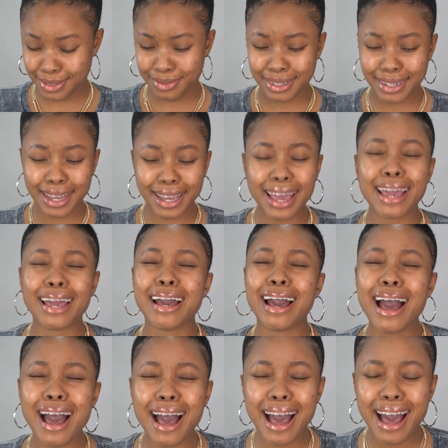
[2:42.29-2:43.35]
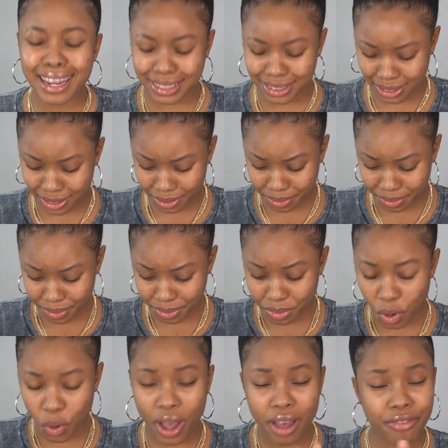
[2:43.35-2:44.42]
even looks good.
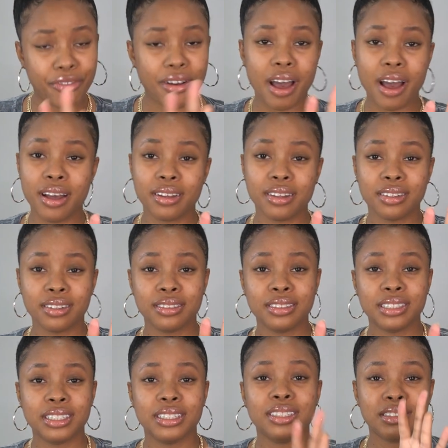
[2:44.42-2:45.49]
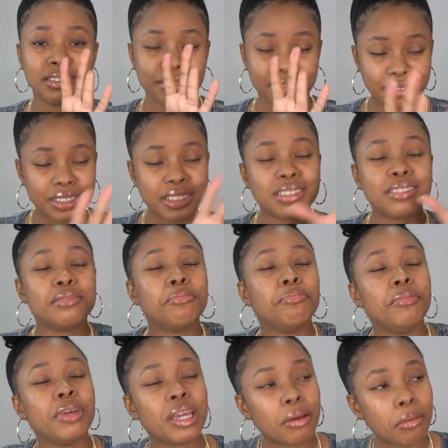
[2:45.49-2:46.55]
However,
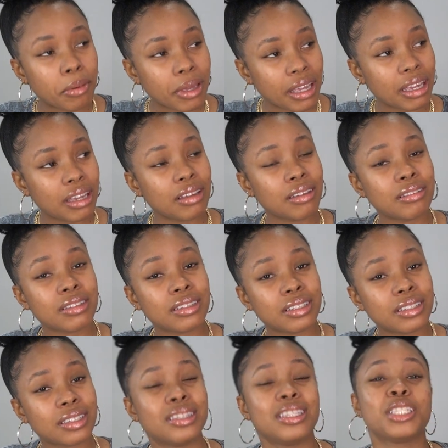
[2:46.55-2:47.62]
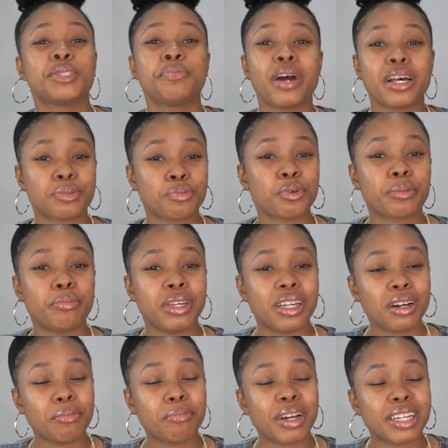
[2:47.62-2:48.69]
maybe this Passort
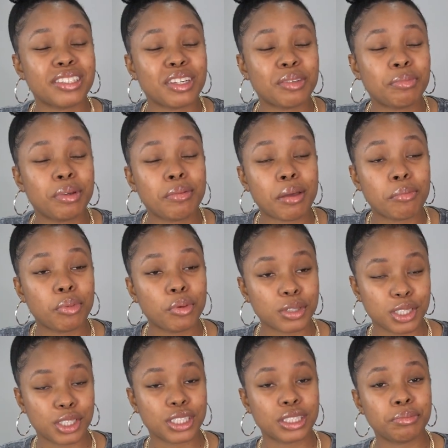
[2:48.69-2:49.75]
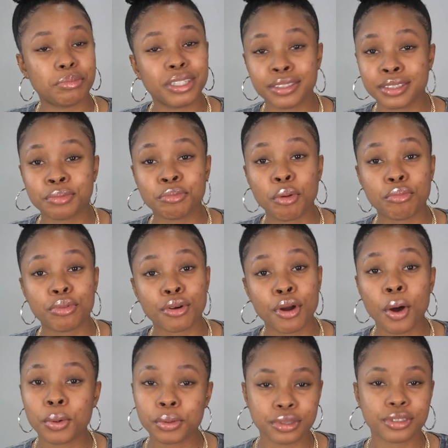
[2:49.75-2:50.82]
makeup might not be my portion because my
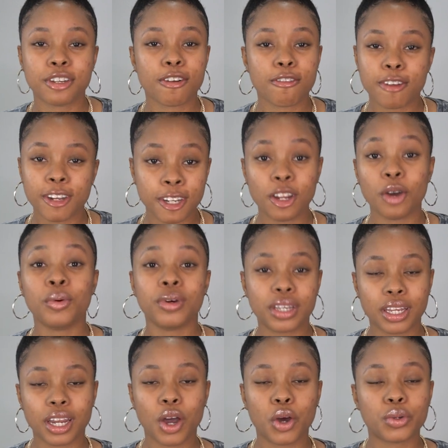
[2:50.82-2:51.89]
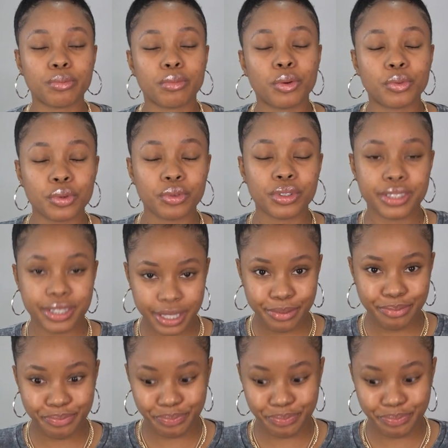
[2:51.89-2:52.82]
brows done already now working out, but we will see.